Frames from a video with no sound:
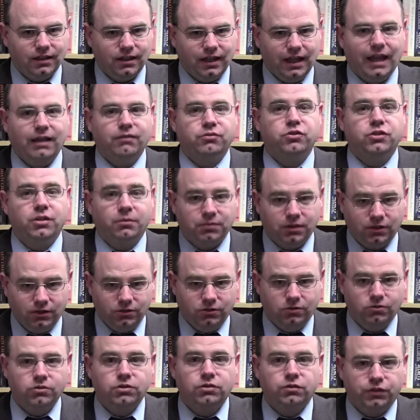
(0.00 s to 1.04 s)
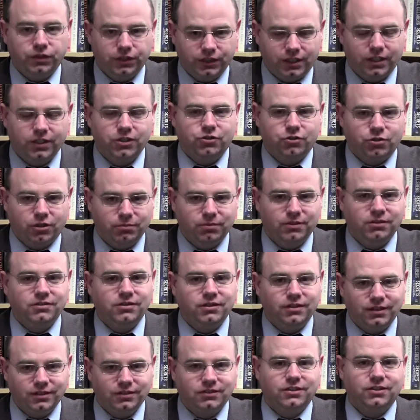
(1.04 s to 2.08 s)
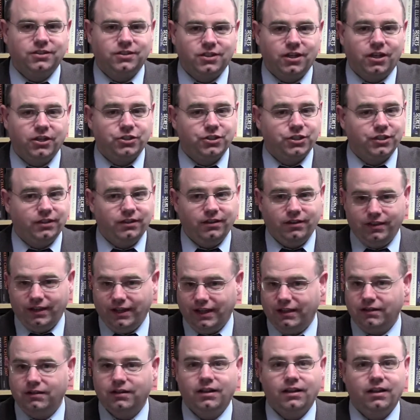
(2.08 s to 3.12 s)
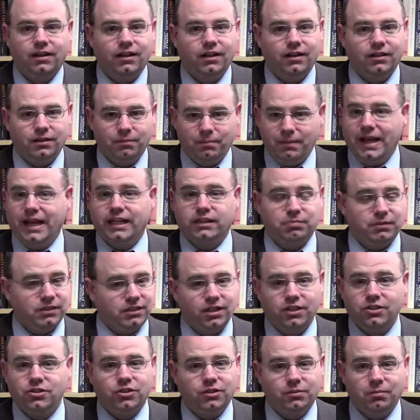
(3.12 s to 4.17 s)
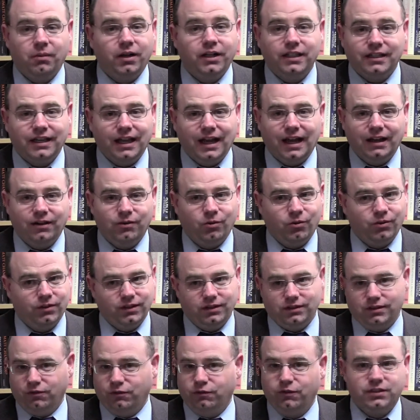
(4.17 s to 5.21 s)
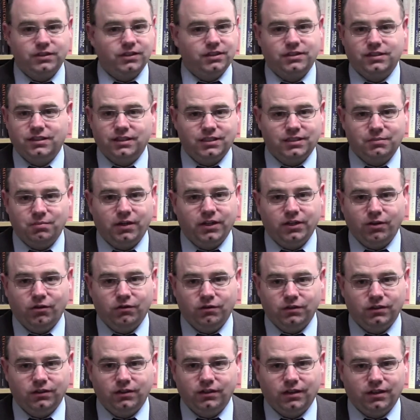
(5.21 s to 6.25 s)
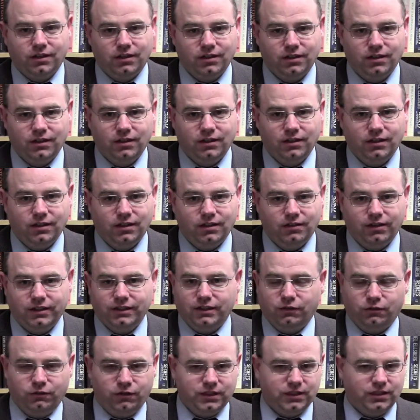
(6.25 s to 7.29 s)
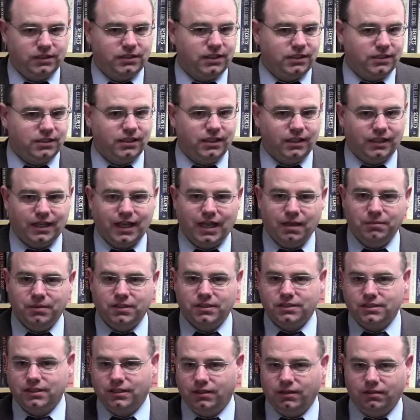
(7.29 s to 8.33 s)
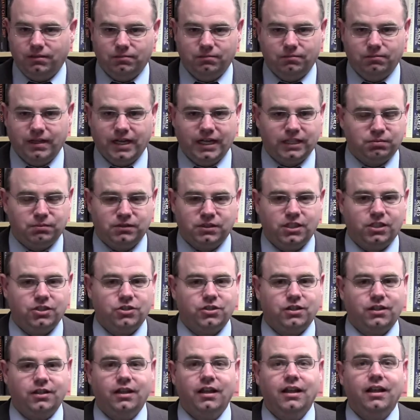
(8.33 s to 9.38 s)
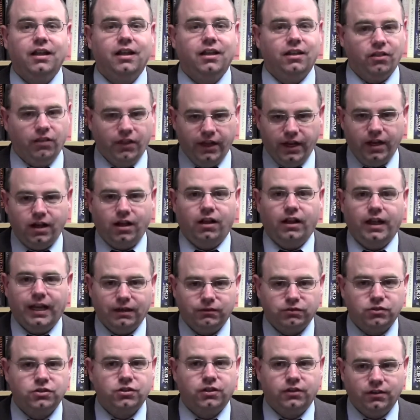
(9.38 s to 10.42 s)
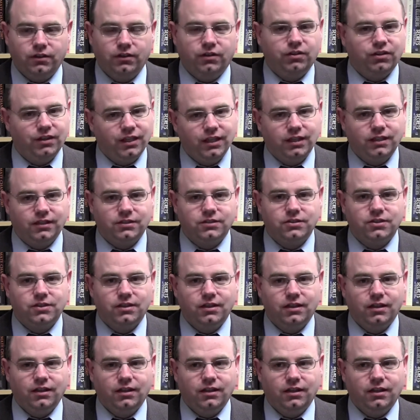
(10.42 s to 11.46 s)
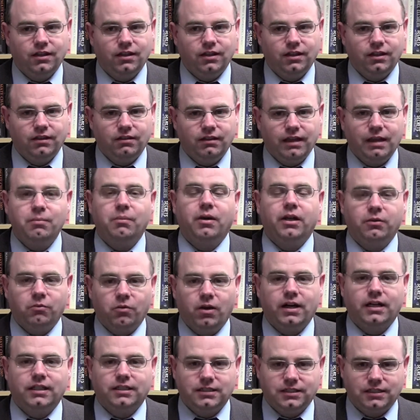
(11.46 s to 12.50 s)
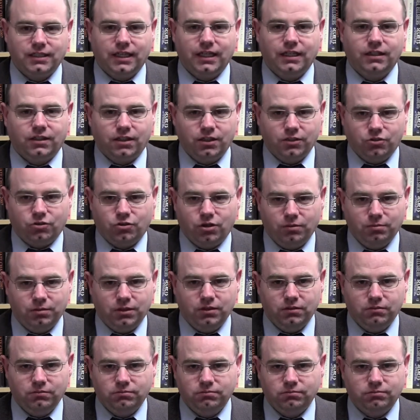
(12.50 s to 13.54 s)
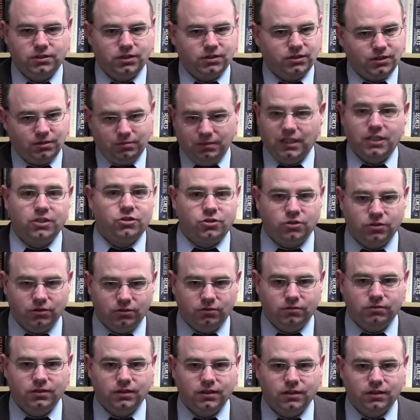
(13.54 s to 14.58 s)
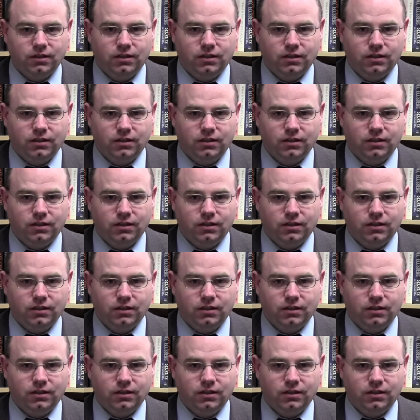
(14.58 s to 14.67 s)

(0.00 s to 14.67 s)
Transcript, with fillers: have something useful to contribute to this discussion that the mathematician might not, or that the physicist might overlook. Right? The physicist and the chemist and the mathematician, they all have certain things they might want to say and contribute to some issue